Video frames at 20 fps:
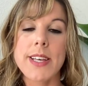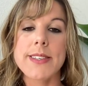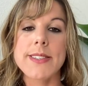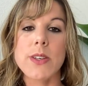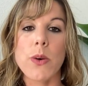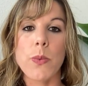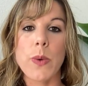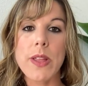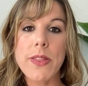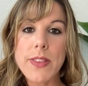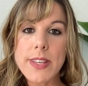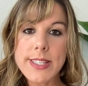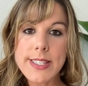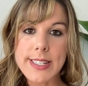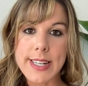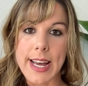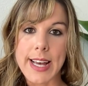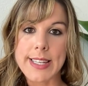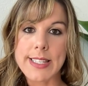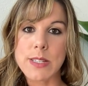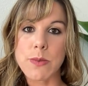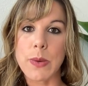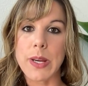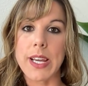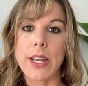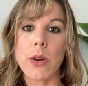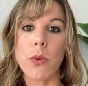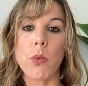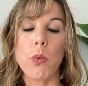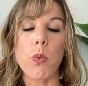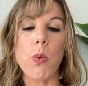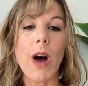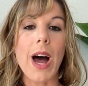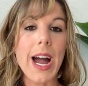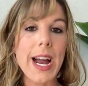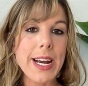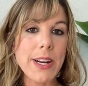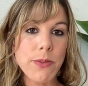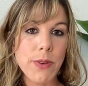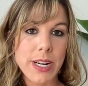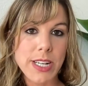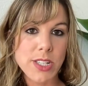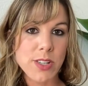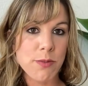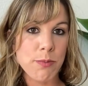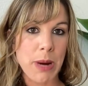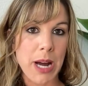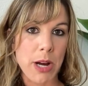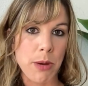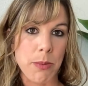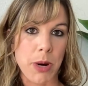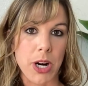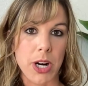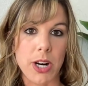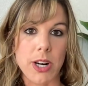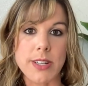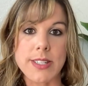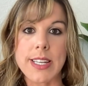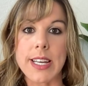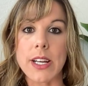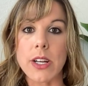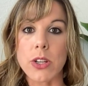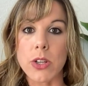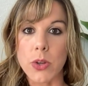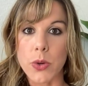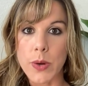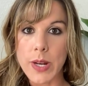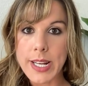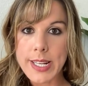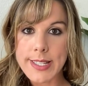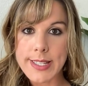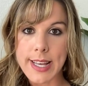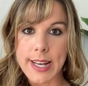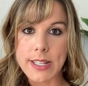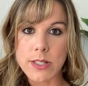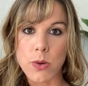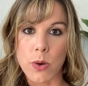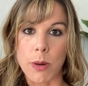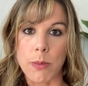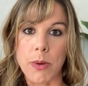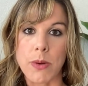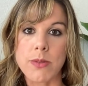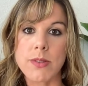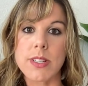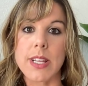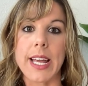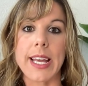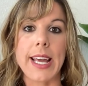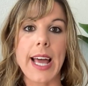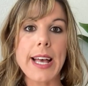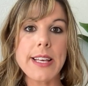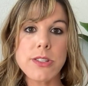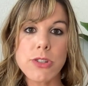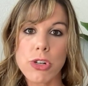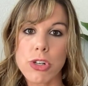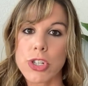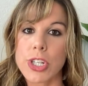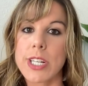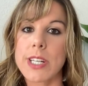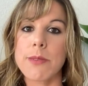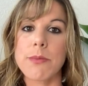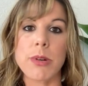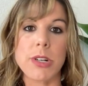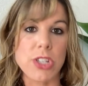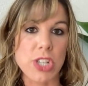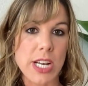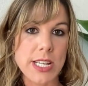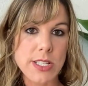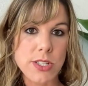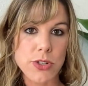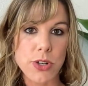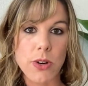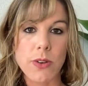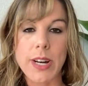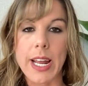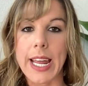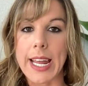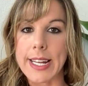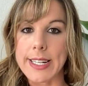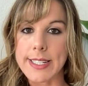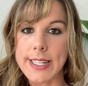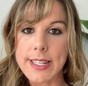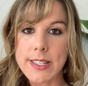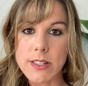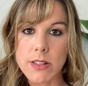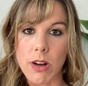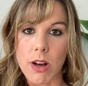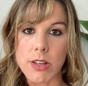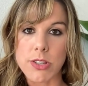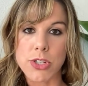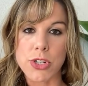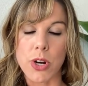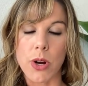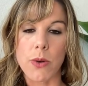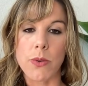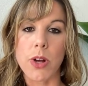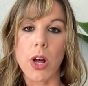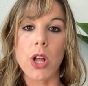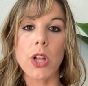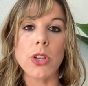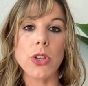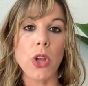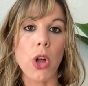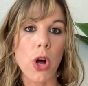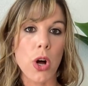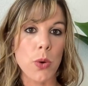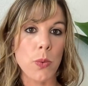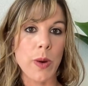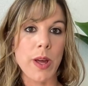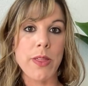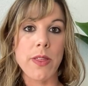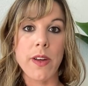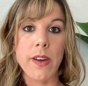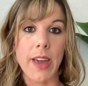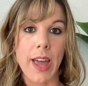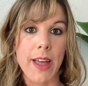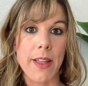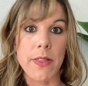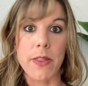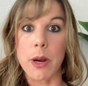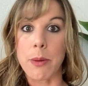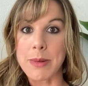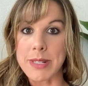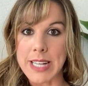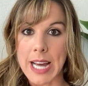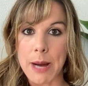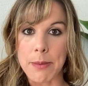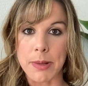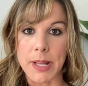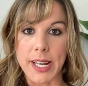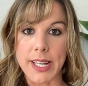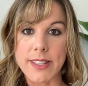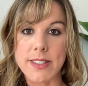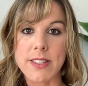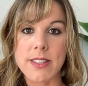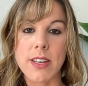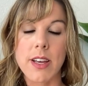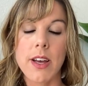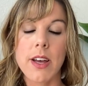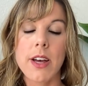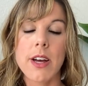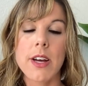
So, with this test, we get a wide range of biomarkers, including sex hormones like estrogen, progesterone, and testosterone, along with, again, their metabolites.